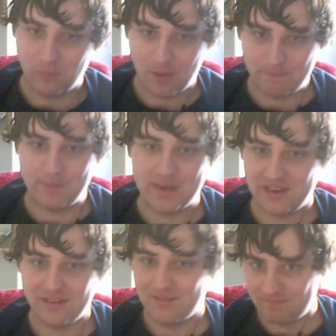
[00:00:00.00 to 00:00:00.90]
a
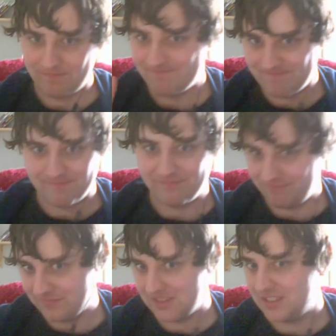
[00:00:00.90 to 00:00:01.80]
big
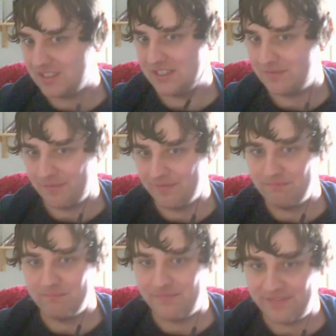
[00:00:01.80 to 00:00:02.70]

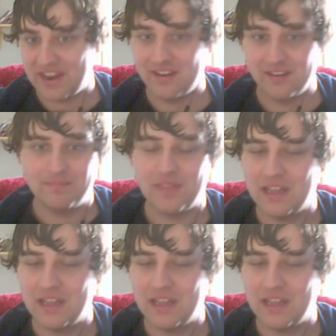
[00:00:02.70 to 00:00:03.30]
thing.